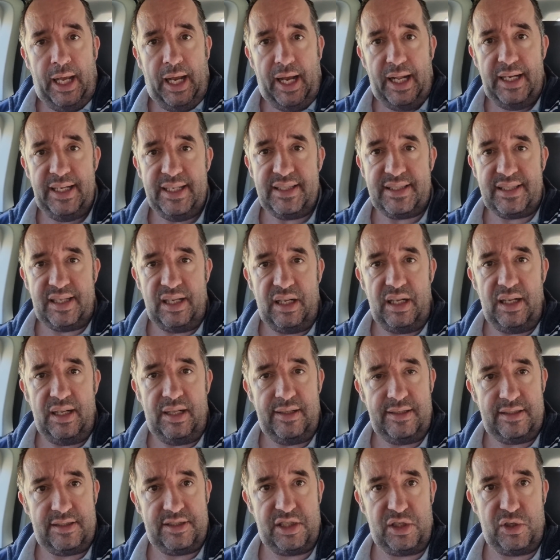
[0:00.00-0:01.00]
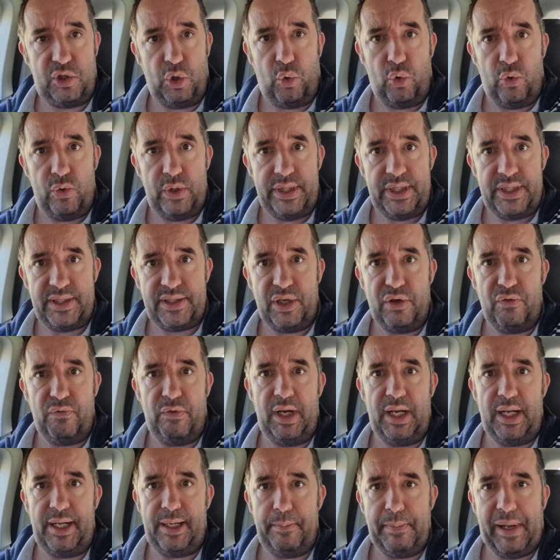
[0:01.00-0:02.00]
And it's the little stories that
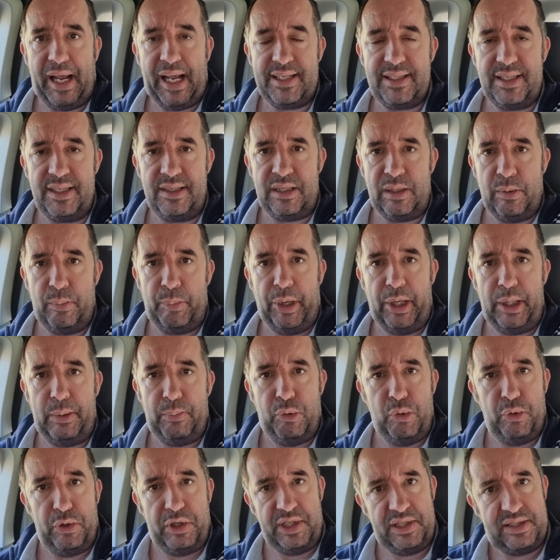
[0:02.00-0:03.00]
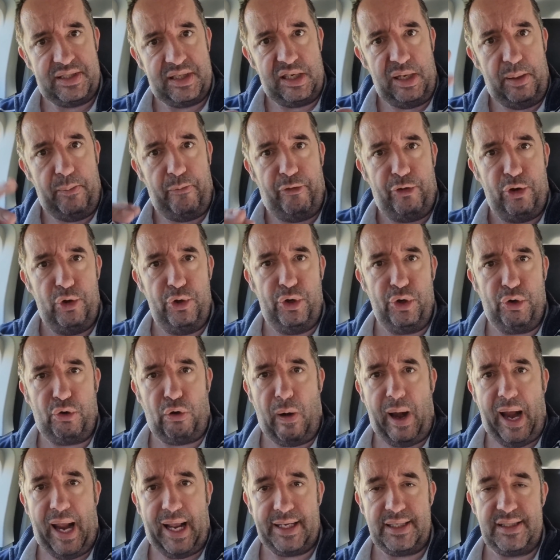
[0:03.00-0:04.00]
really matter to people that slip through the
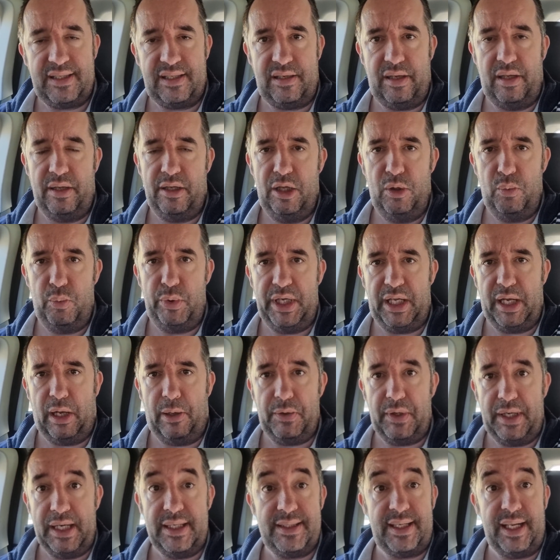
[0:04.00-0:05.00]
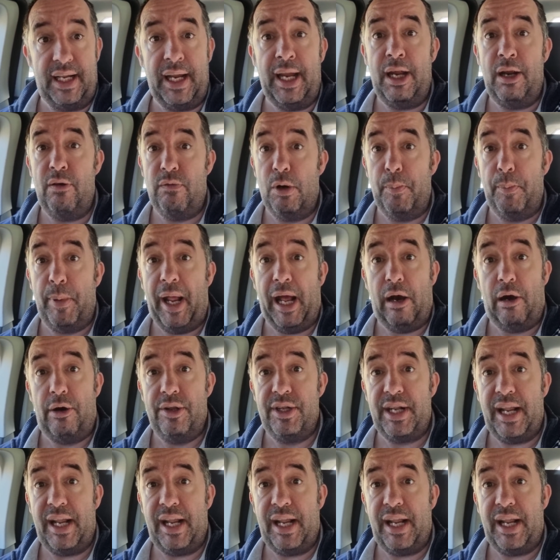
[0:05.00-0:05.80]
cracks that we don't get to hear about.